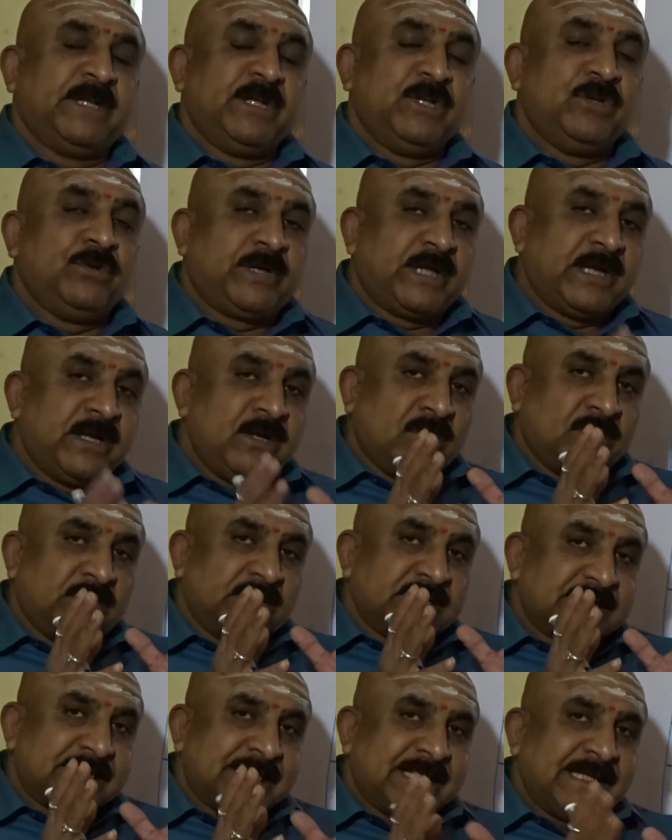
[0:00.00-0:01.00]
You can know the
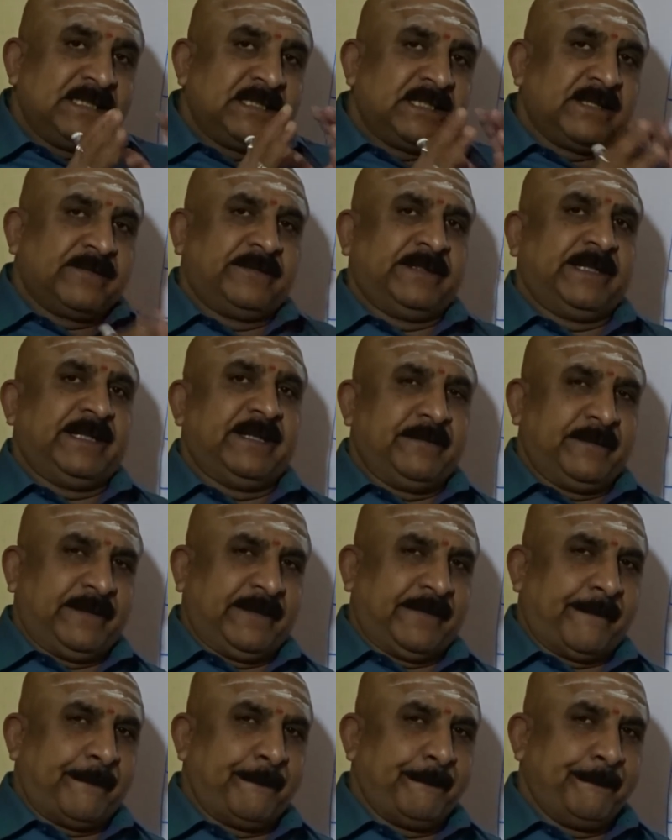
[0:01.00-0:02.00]
strength of the
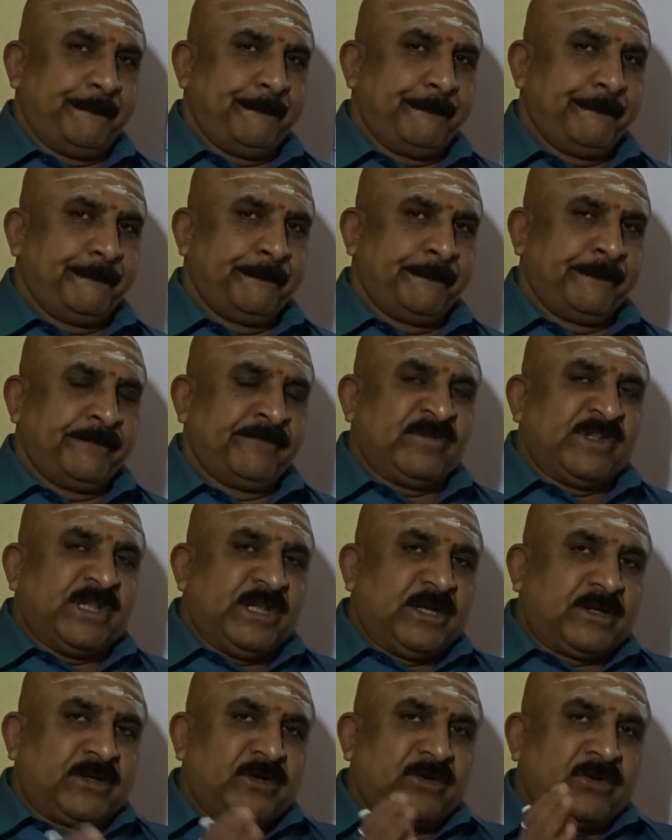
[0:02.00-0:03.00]
enemy.
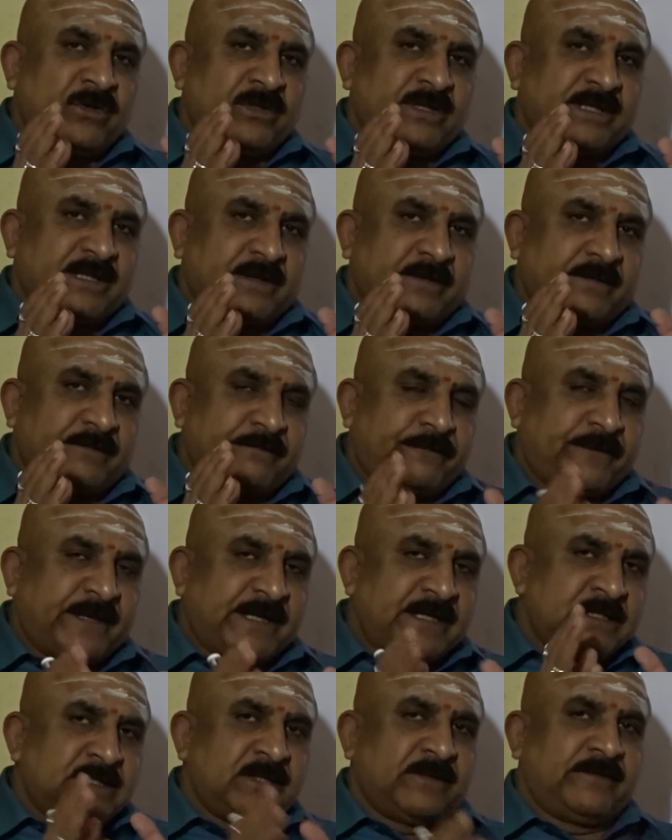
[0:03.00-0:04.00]
You can know the
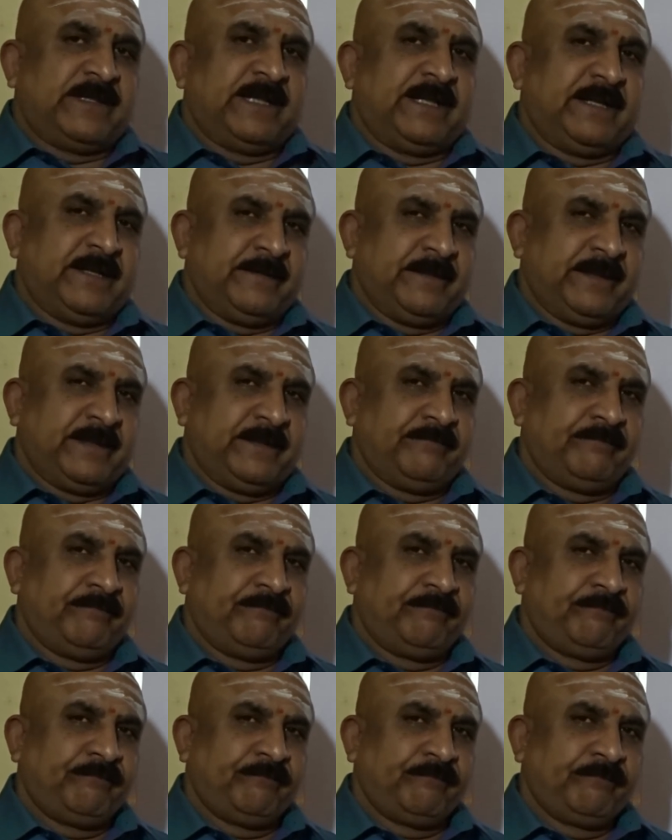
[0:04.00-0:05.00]
friends of the enemy
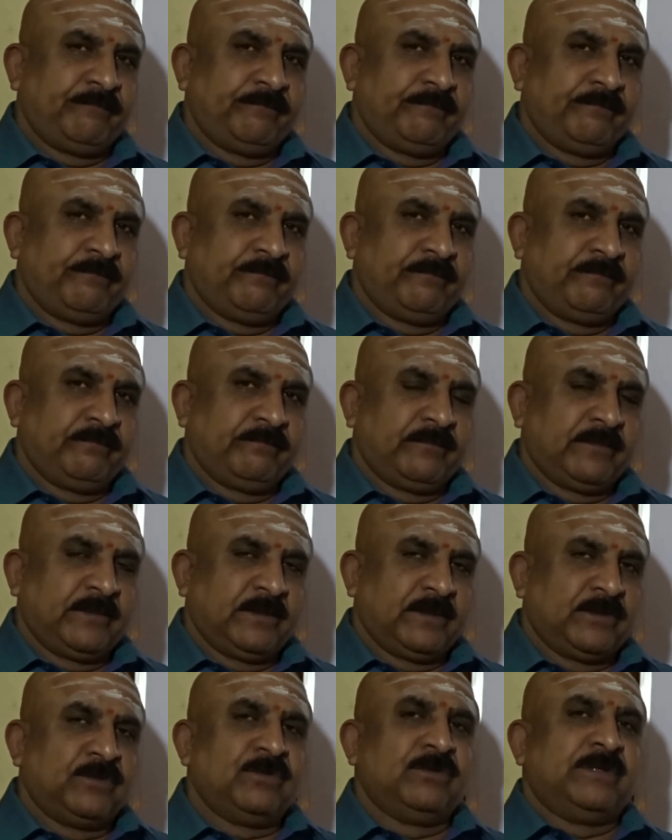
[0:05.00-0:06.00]

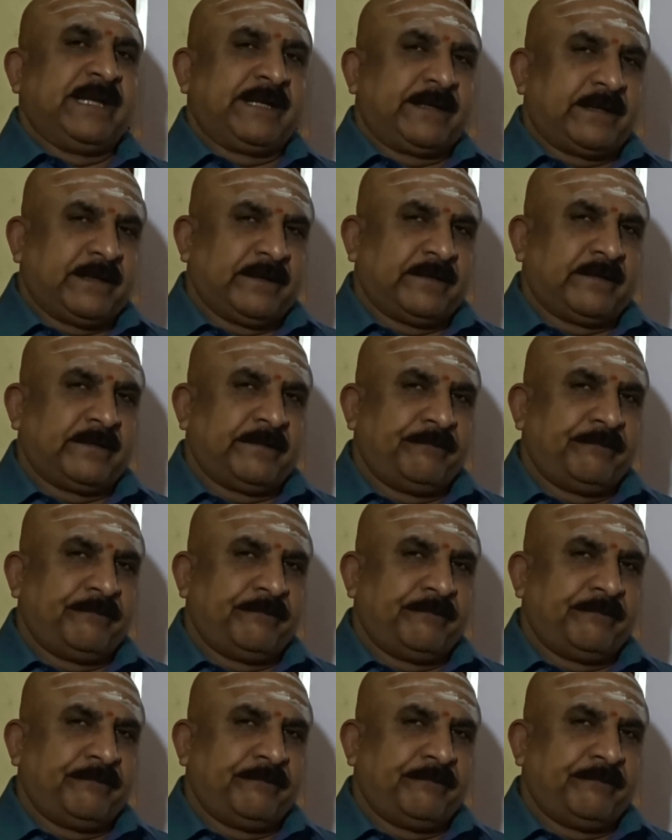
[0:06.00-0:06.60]
to take care.